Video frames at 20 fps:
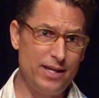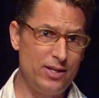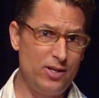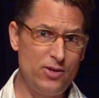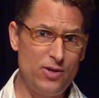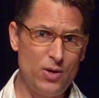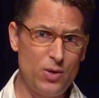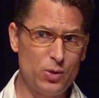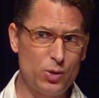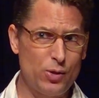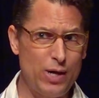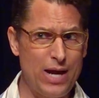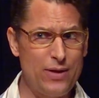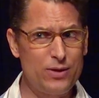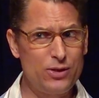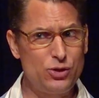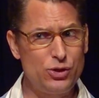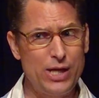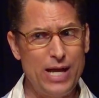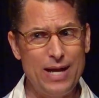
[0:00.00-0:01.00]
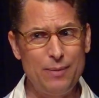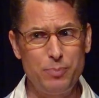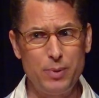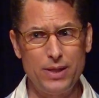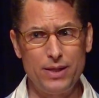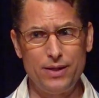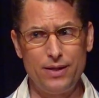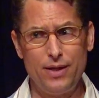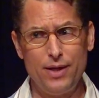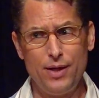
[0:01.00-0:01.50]
And you don't crown a
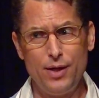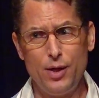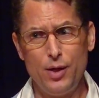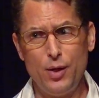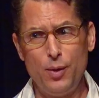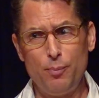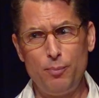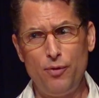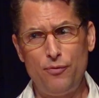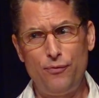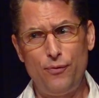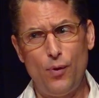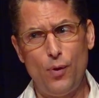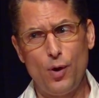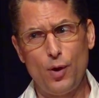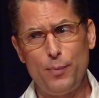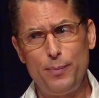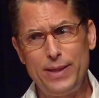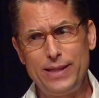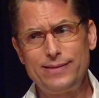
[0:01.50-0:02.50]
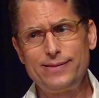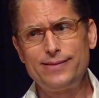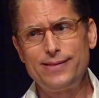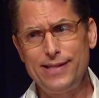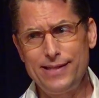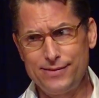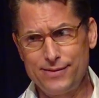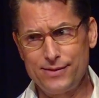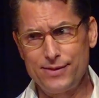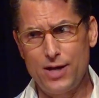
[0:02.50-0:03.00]
champion before
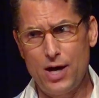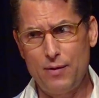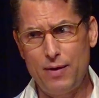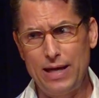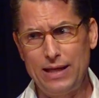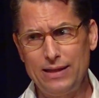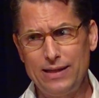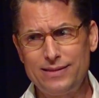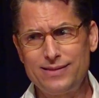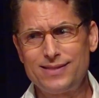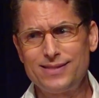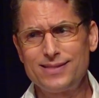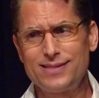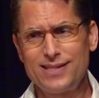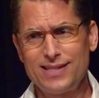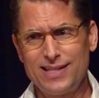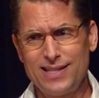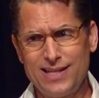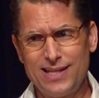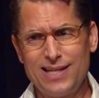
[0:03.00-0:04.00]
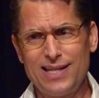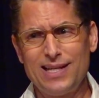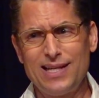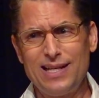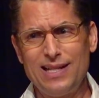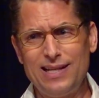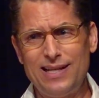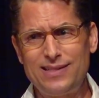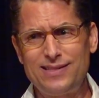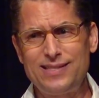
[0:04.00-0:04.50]
mid-season. All right, let's see,
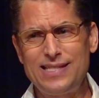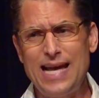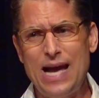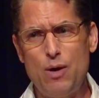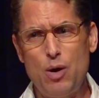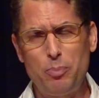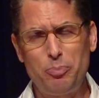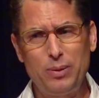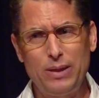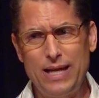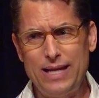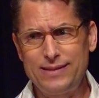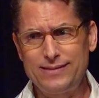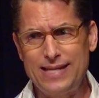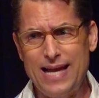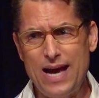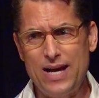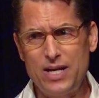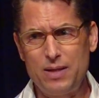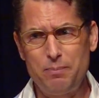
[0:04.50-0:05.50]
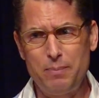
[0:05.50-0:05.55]
let's see how it plays out.